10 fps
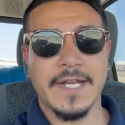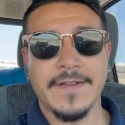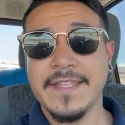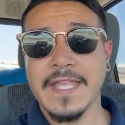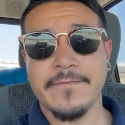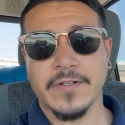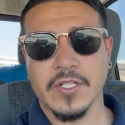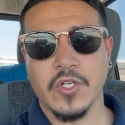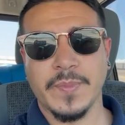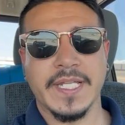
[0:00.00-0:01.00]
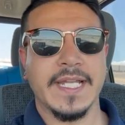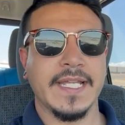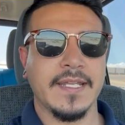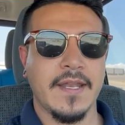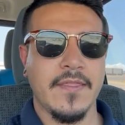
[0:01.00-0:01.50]
had that for a little bit,
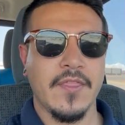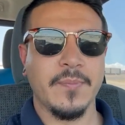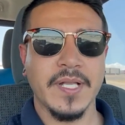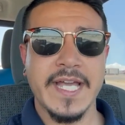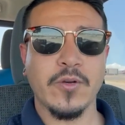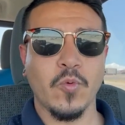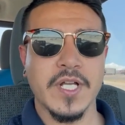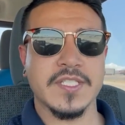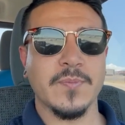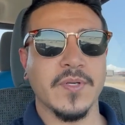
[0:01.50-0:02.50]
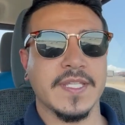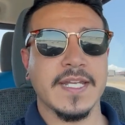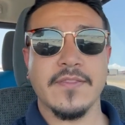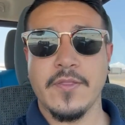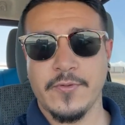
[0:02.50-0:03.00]
and the plan was to put that in
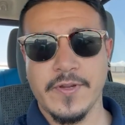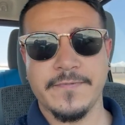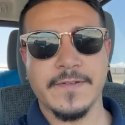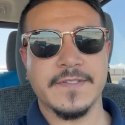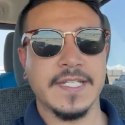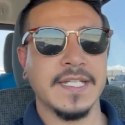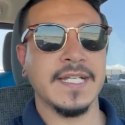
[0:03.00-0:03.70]
the 350.